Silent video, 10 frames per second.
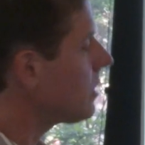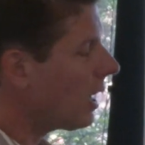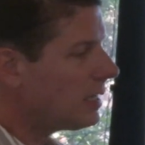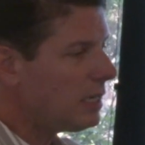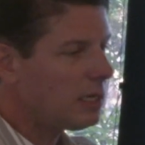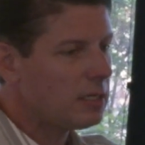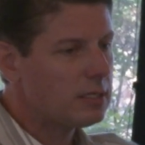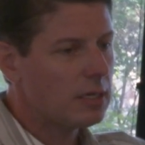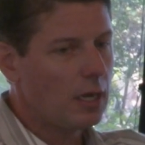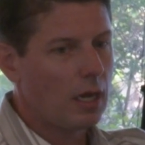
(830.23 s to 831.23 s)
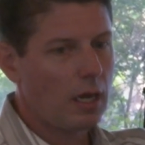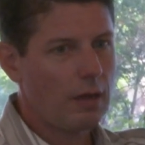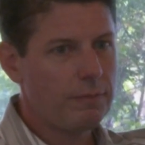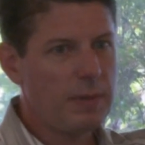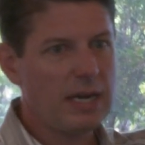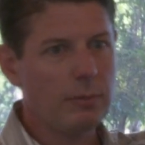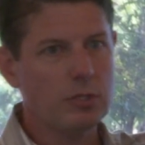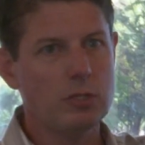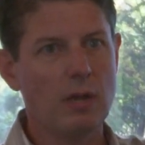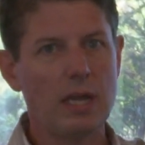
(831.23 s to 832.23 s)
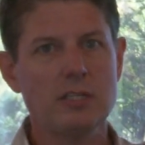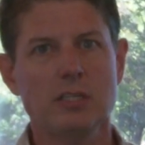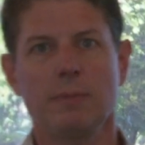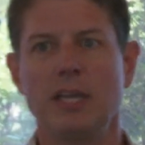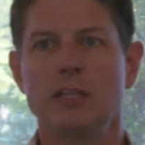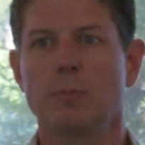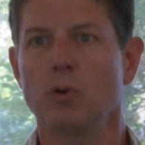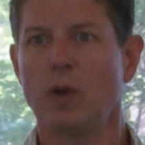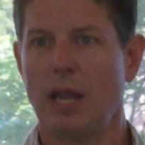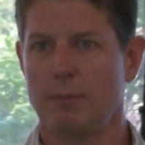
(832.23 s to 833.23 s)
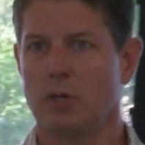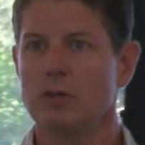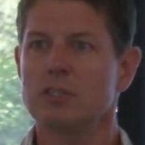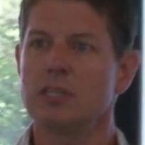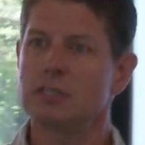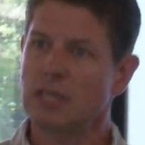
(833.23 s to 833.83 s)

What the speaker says: ideas of being able to estimate the parameters, these